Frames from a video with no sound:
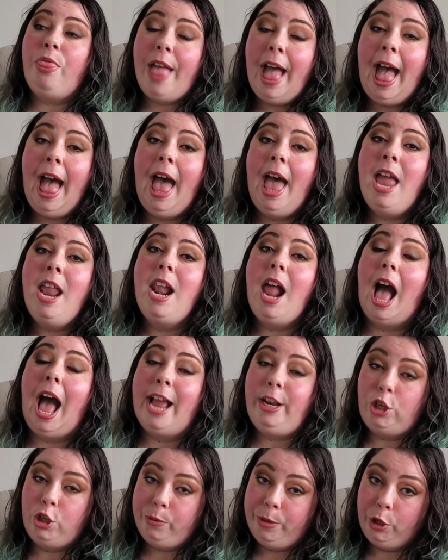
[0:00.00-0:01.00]
That
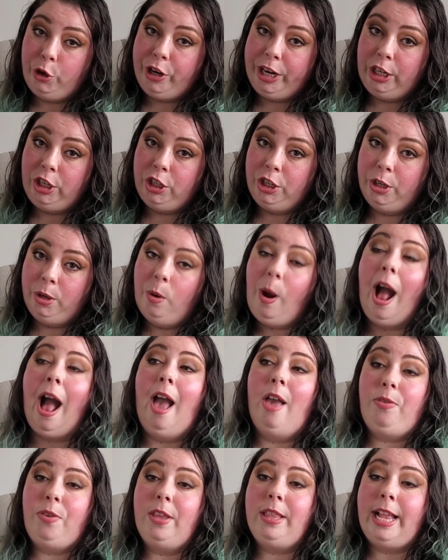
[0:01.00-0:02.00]
I do agree to.
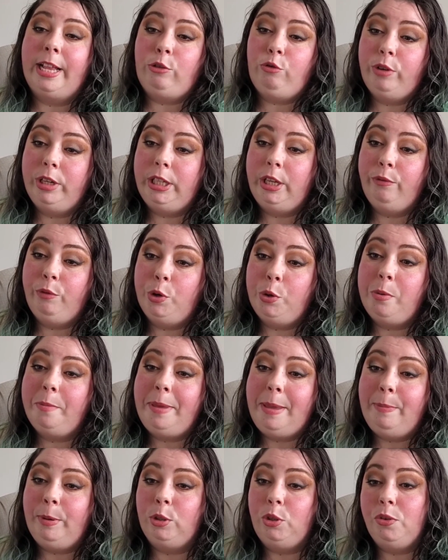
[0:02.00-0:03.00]
I think that's really rude when
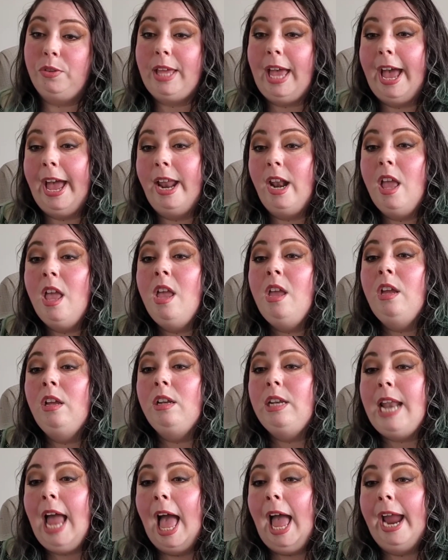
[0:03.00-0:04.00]
people do that.
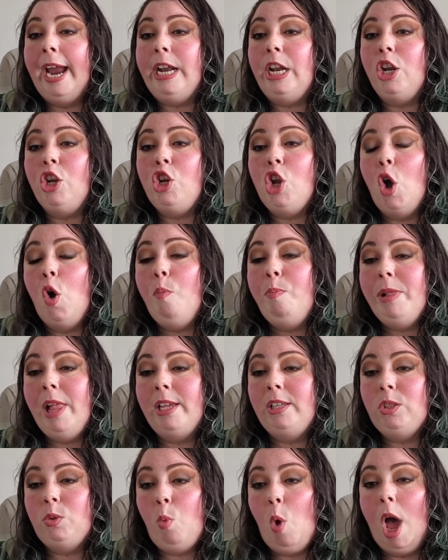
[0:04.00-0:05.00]
9, no
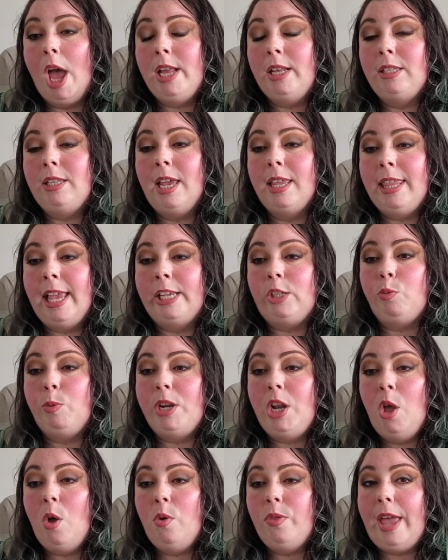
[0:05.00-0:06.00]
plus ones unless
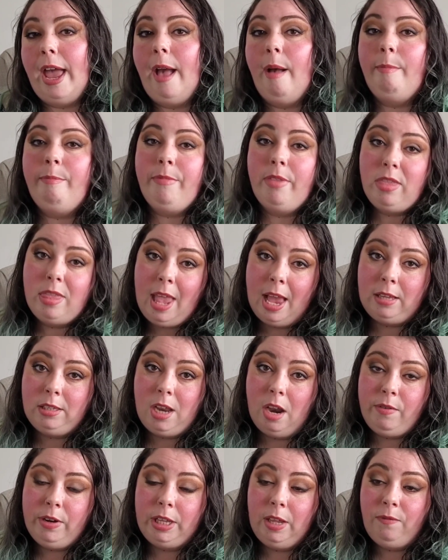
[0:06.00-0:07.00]
we know them. That's
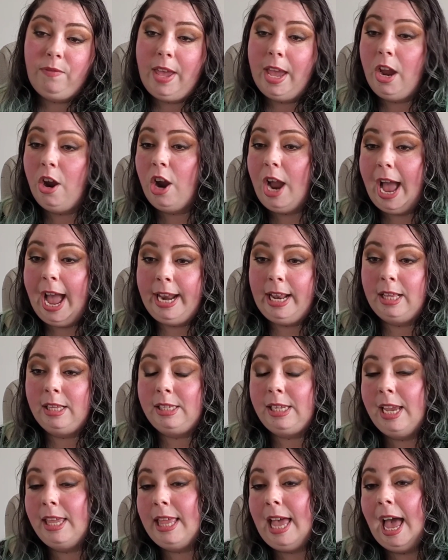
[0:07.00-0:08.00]
not really fair. I
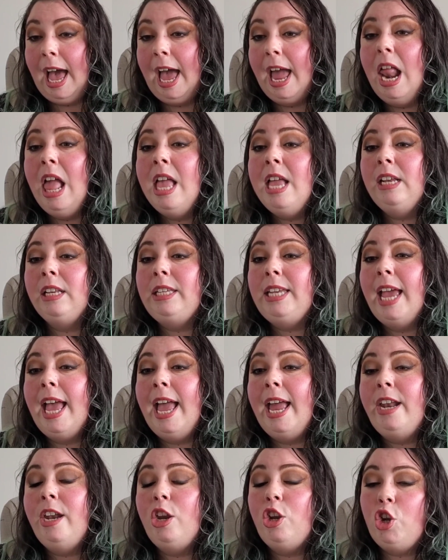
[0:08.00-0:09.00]
didn't say that.
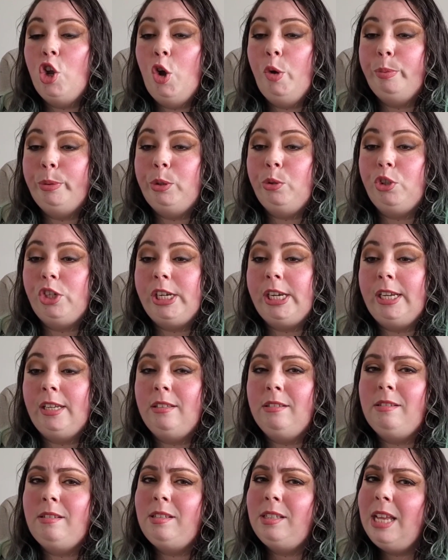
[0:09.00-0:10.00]
10, no blue
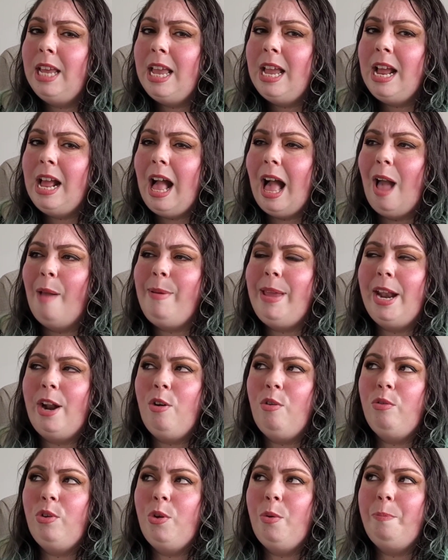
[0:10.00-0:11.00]
jeans. I mean, I
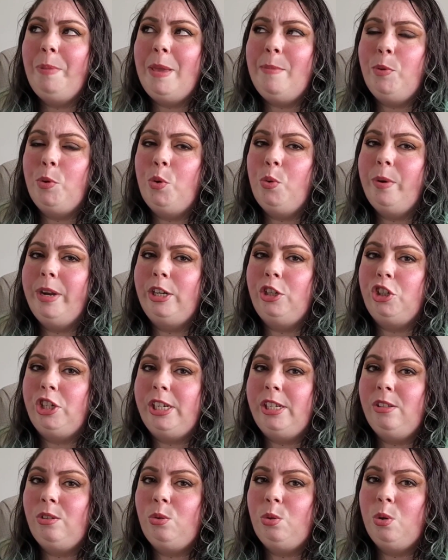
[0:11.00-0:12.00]
don't know people who wear
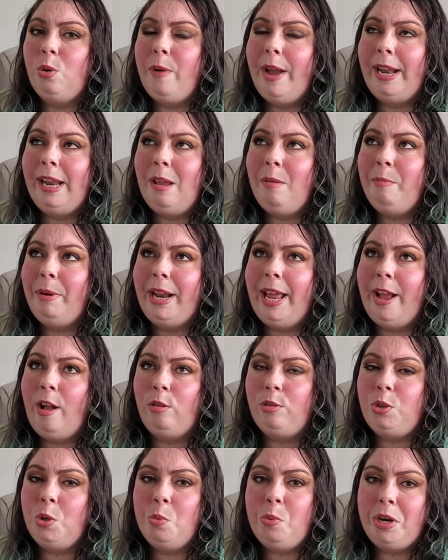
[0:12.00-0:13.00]
jeans to a wedding, but I
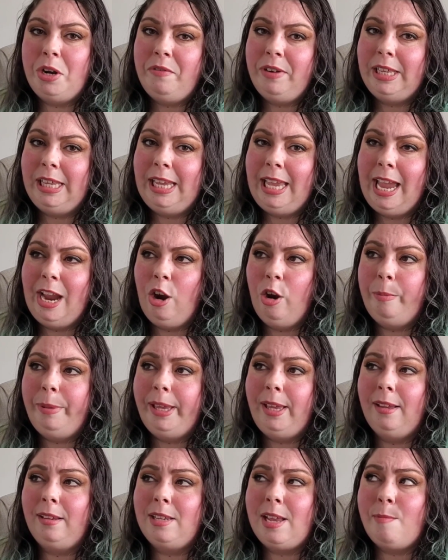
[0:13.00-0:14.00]
also wouldn't really care
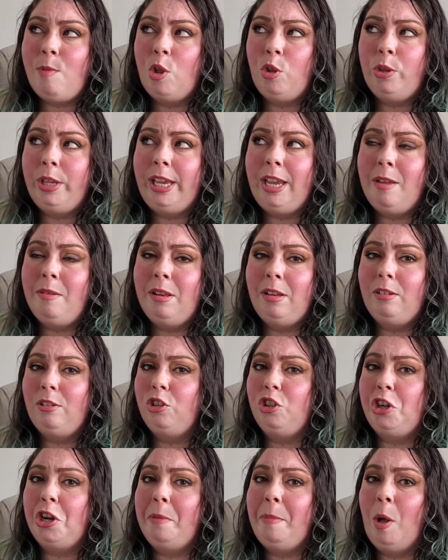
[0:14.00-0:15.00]
because I'm only
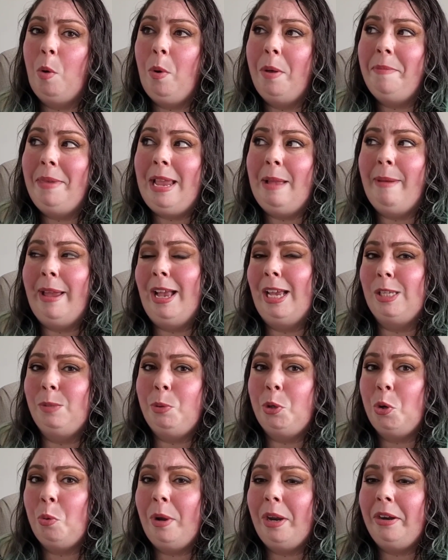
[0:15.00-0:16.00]
concerned about what me and my
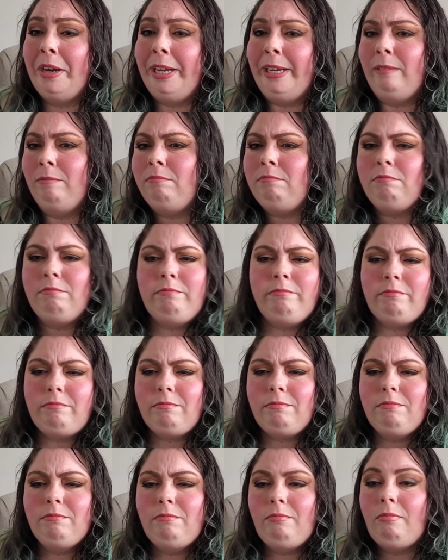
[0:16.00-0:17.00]
husband are wearing.
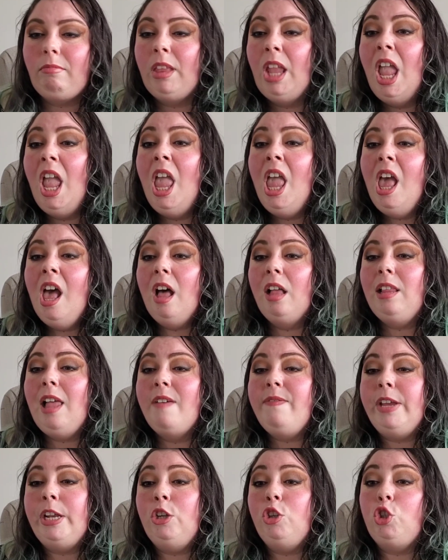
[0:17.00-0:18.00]

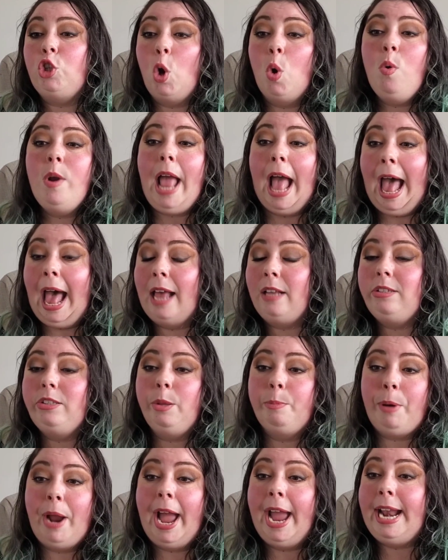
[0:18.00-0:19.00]
11, don't ask
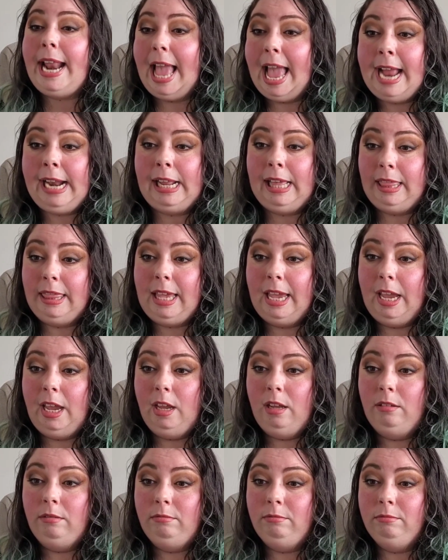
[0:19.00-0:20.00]
the bride
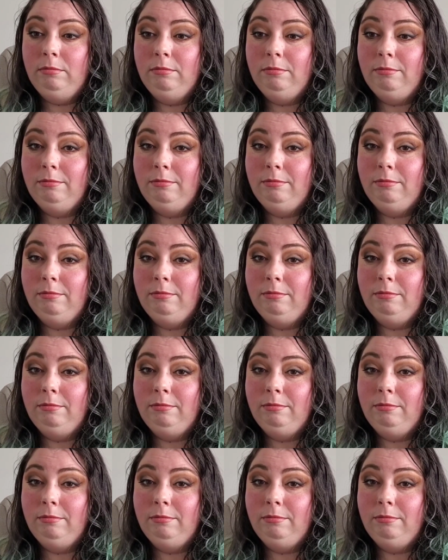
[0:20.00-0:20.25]
anything.